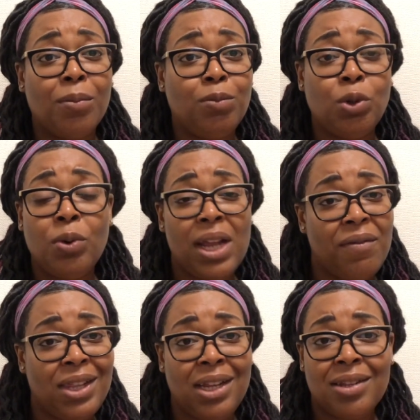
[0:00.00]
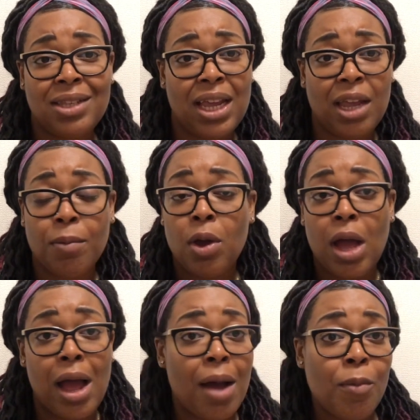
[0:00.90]
doing everything the same.
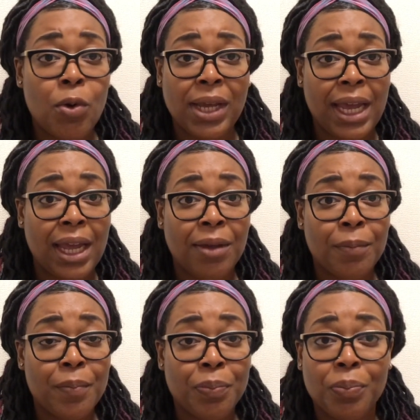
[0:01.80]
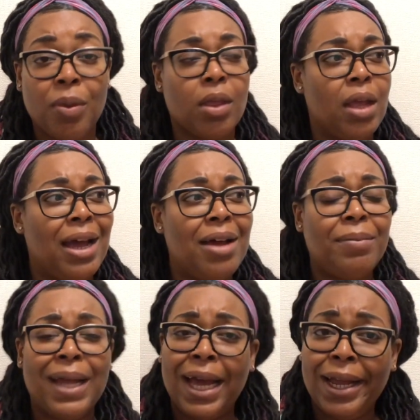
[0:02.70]
I'm okay.
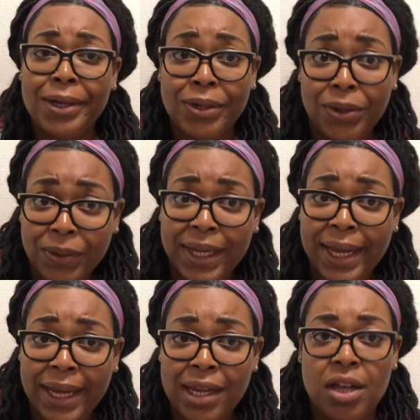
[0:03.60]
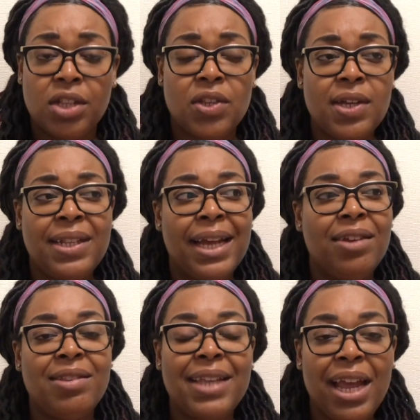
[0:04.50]
I'm like, okay. So it's like
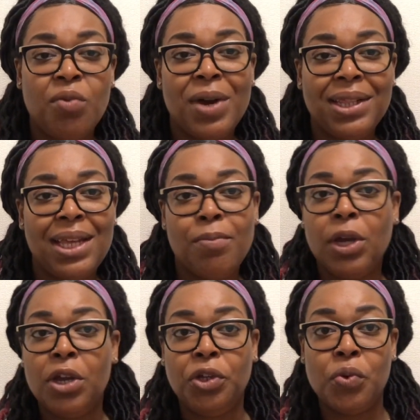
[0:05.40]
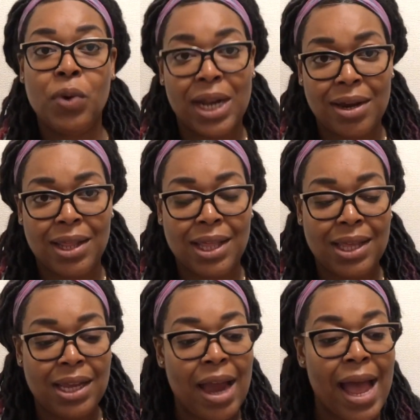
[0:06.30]
you're saying one thing, but you're doing another
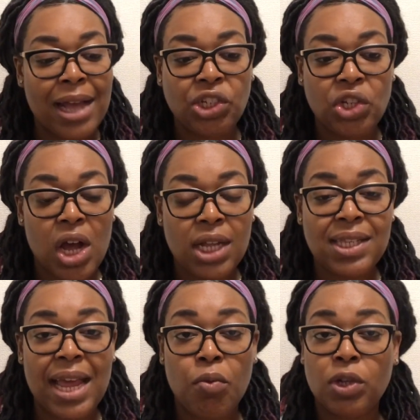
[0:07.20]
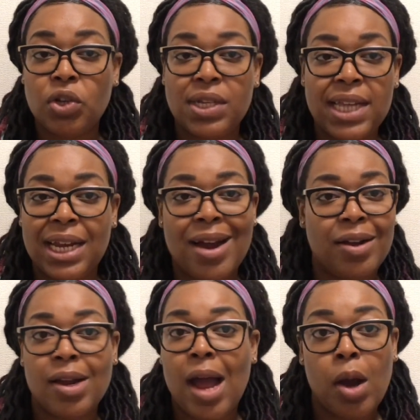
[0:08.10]
thing. Your actions and what you're saying
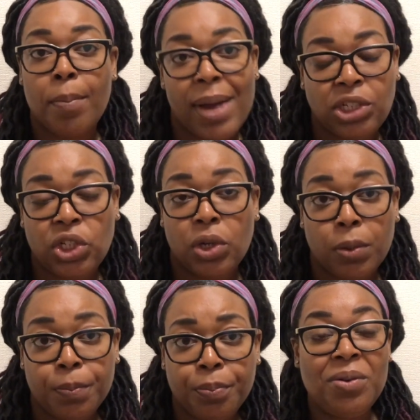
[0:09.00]
aren't matching up.